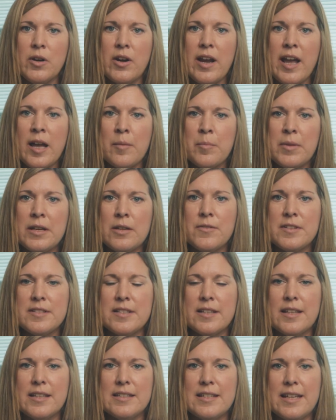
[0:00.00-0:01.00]
we're happy to
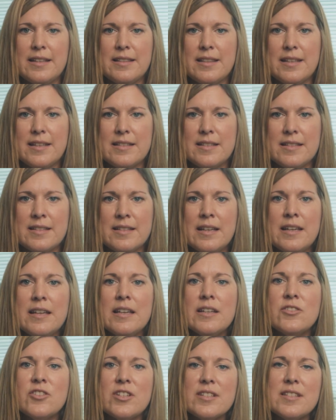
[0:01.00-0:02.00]
facilitate this.
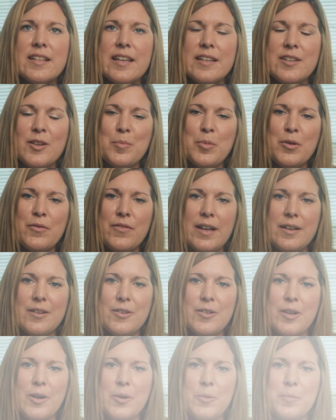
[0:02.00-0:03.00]
Just let your
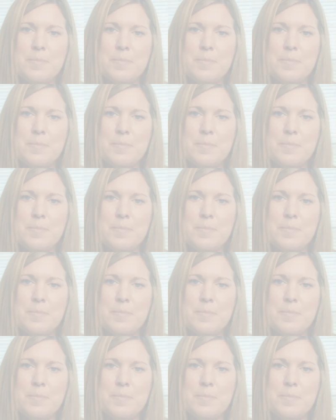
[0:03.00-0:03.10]
provider know.